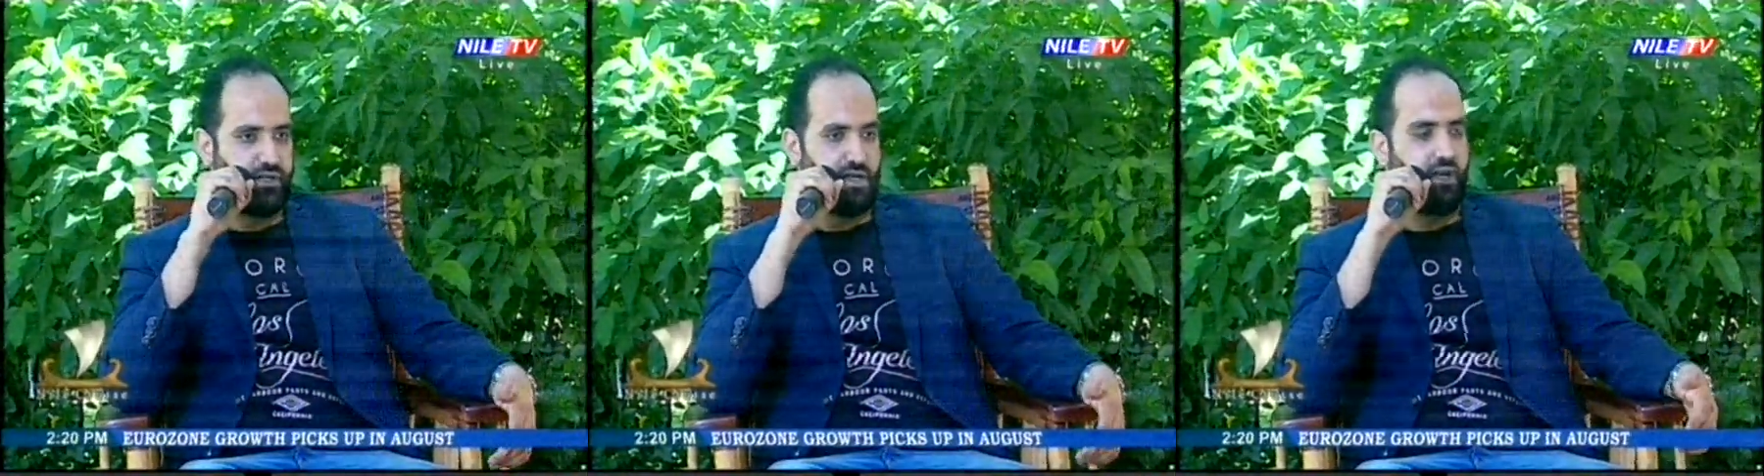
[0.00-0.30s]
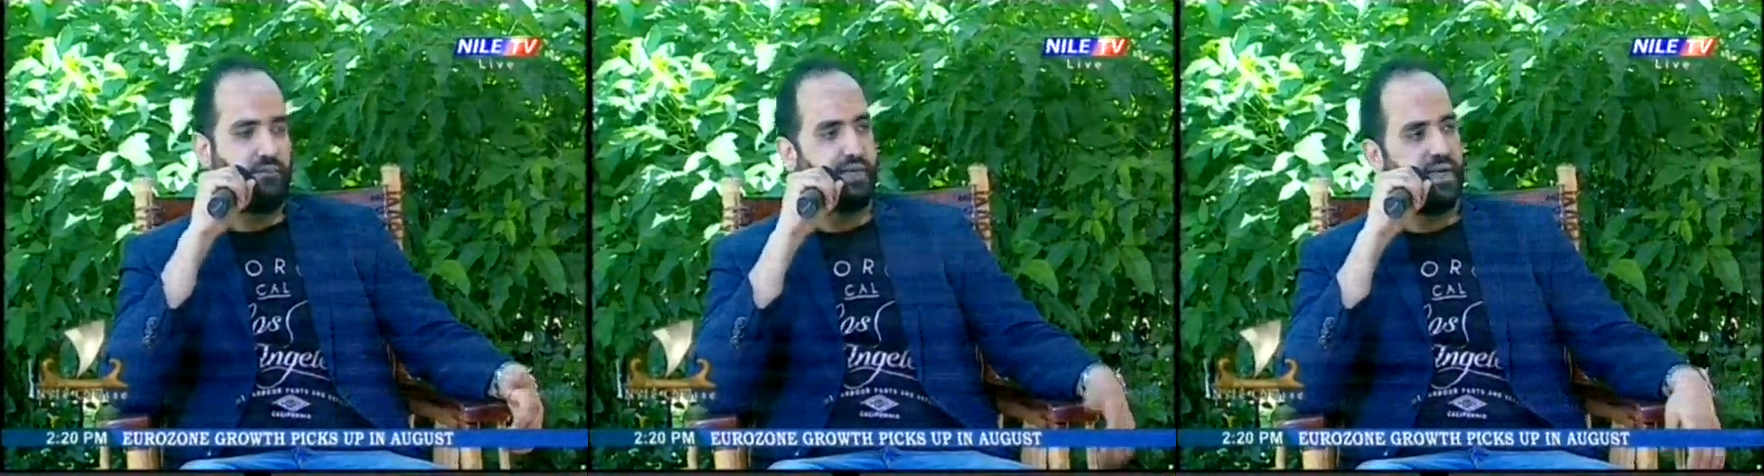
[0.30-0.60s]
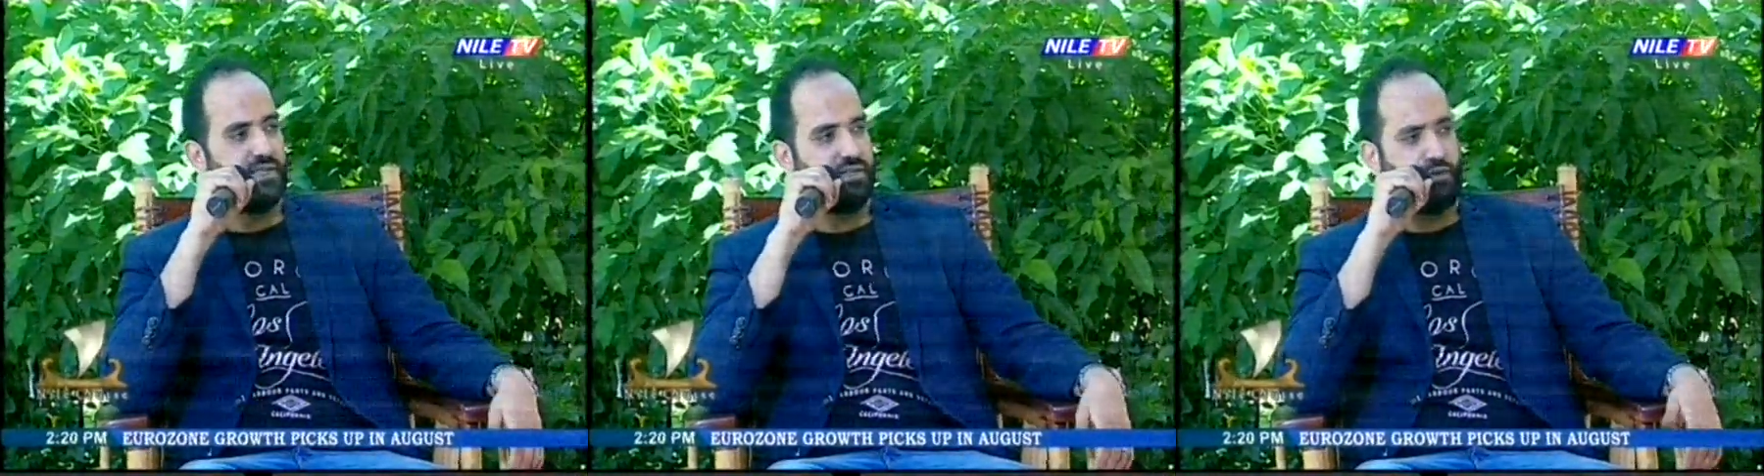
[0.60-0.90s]

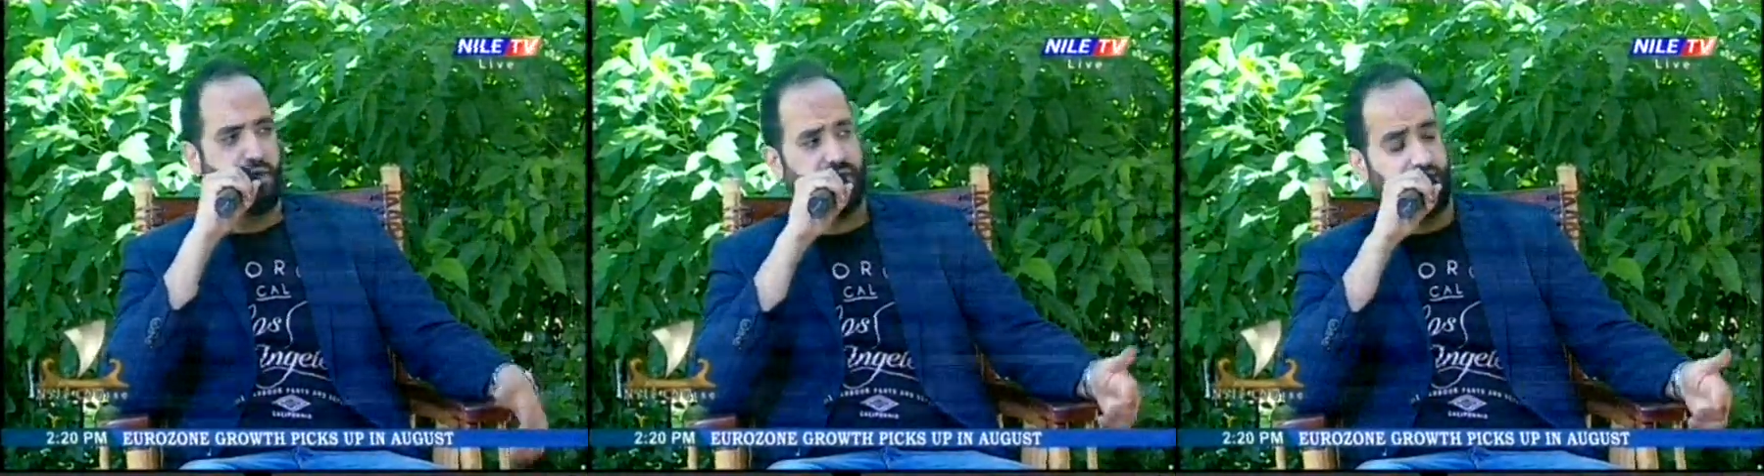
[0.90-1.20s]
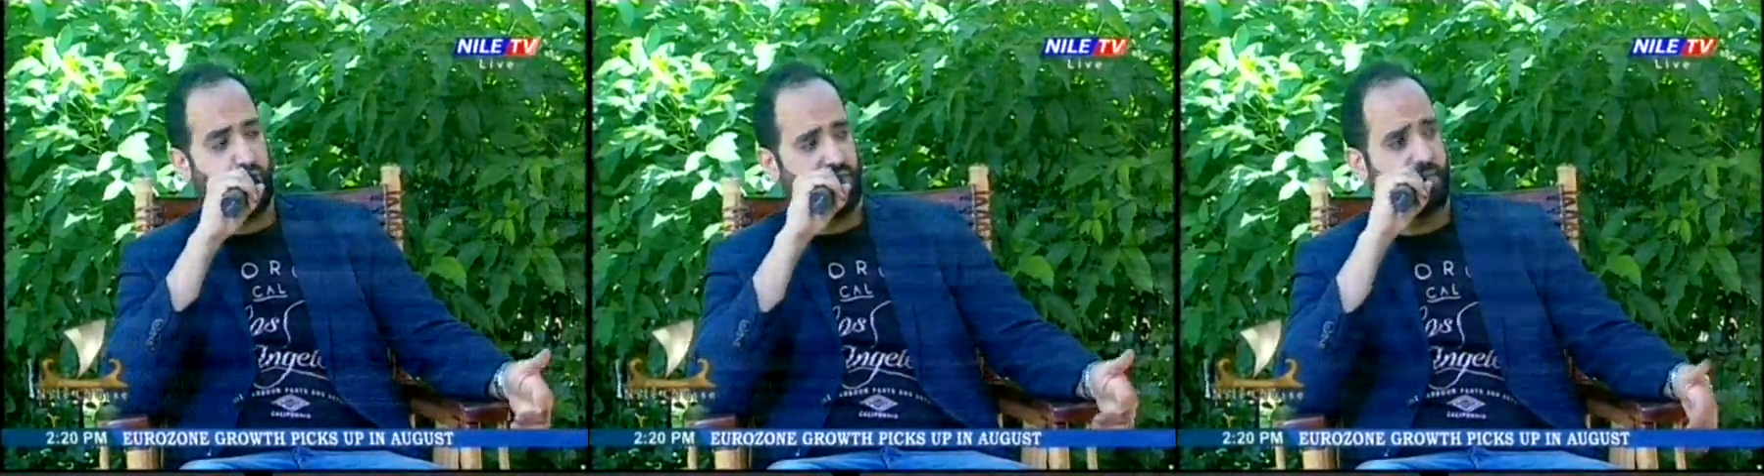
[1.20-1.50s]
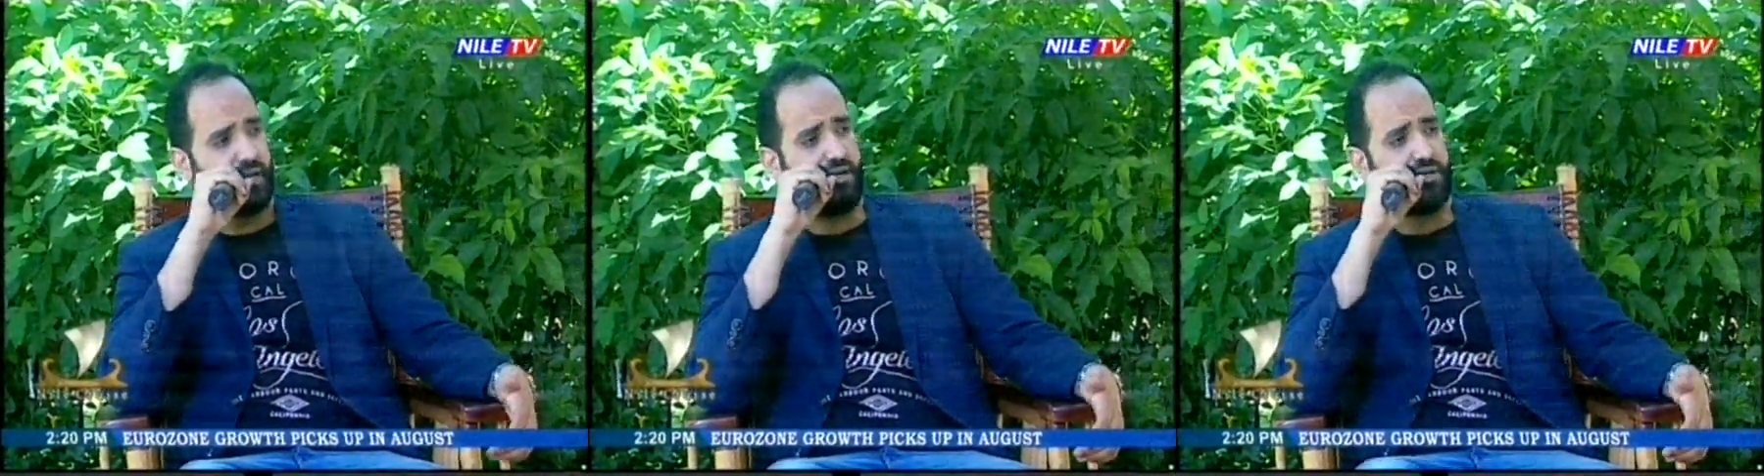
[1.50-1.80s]
campaigns, it was
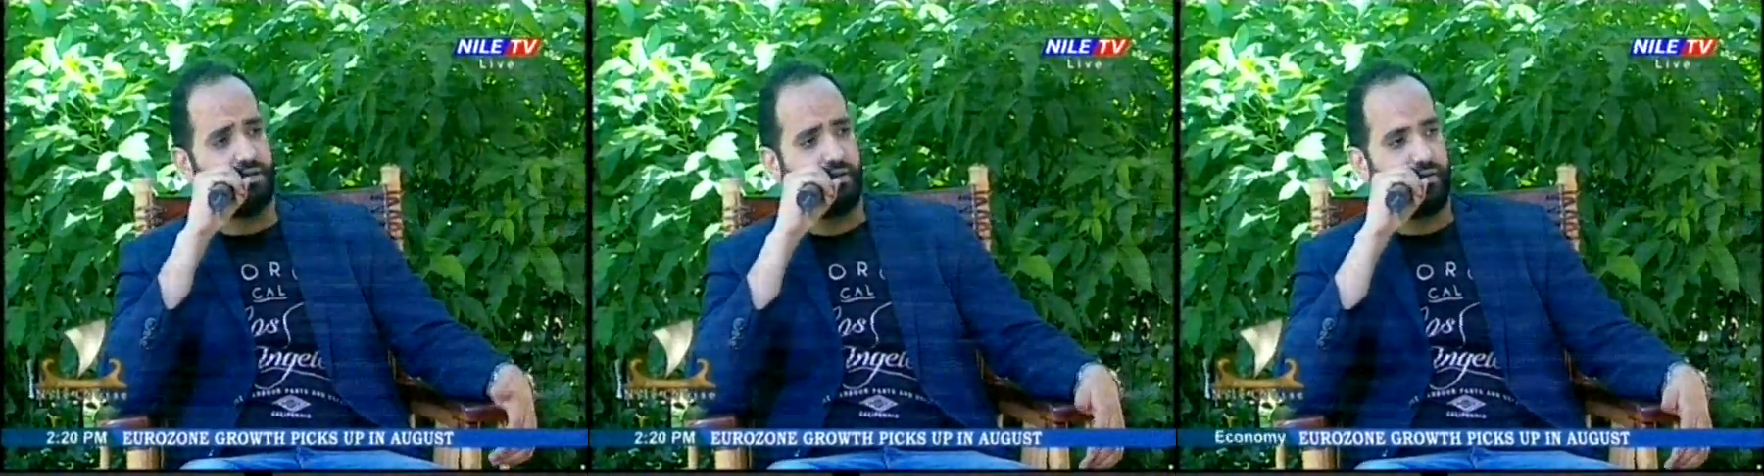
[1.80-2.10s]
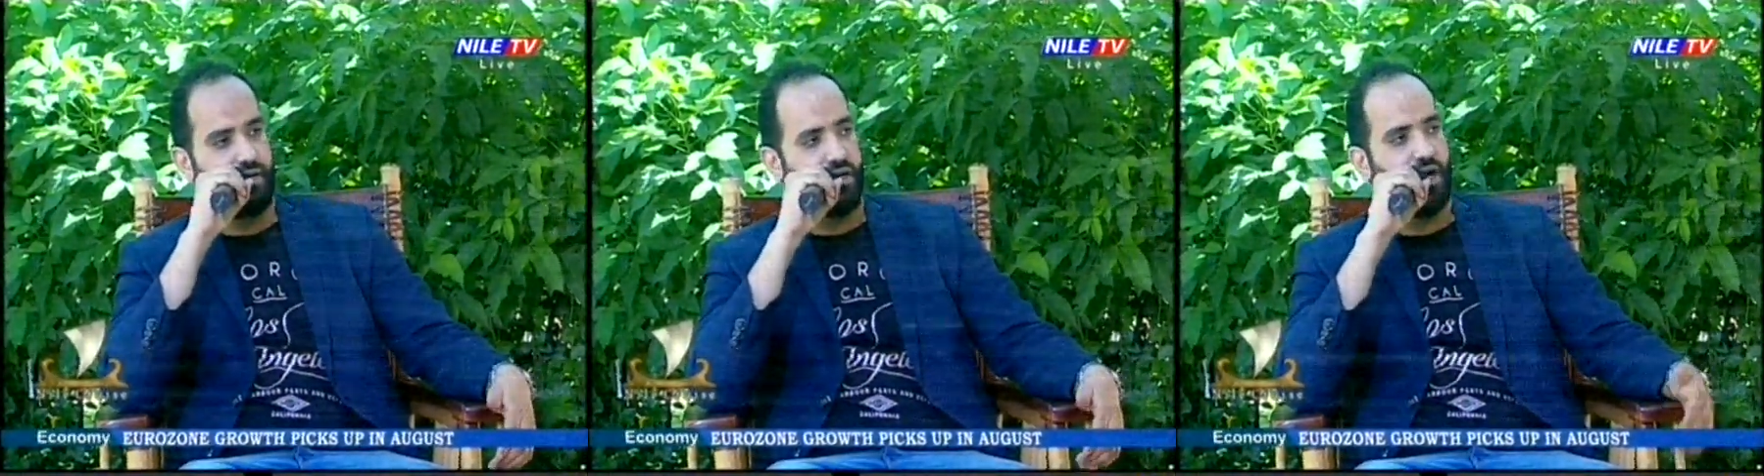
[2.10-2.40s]
about the